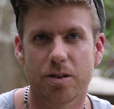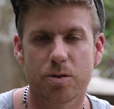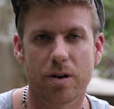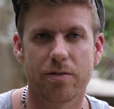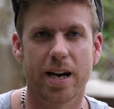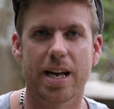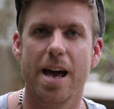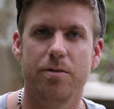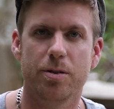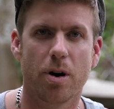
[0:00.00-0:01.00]
I just want to thank
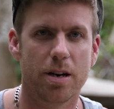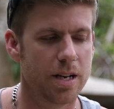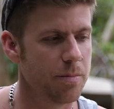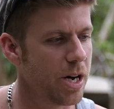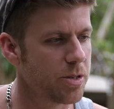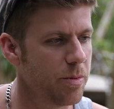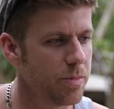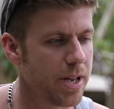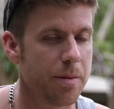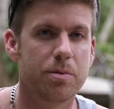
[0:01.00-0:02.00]
everyone at
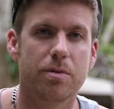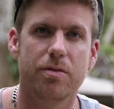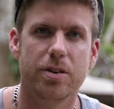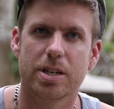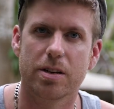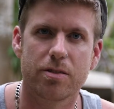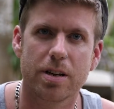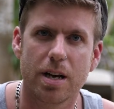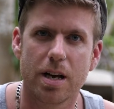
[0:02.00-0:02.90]
Pachamama Temple for just